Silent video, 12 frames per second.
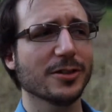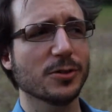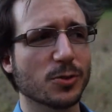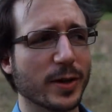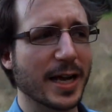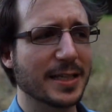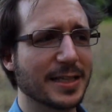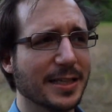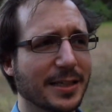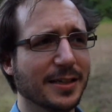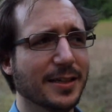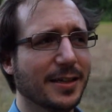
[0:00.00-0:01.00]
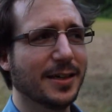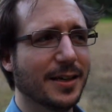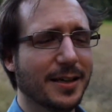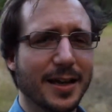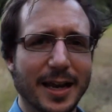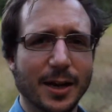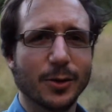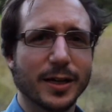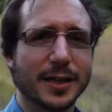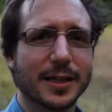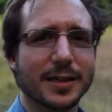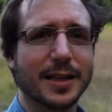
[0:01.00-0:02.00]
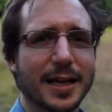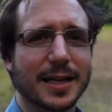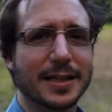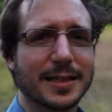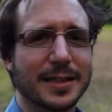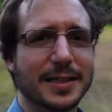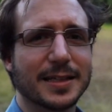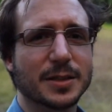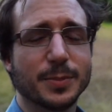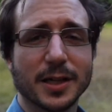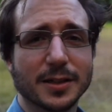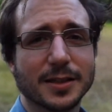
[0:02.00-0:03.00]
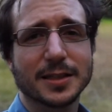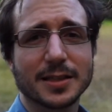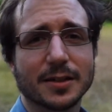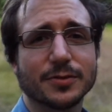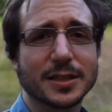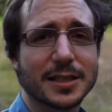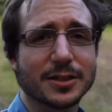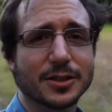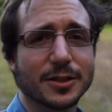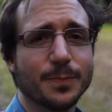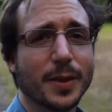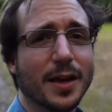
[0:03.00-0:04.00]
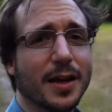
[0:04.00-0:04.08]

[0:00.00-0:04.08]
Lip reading: little grassy area that is beyond the Discovery Center.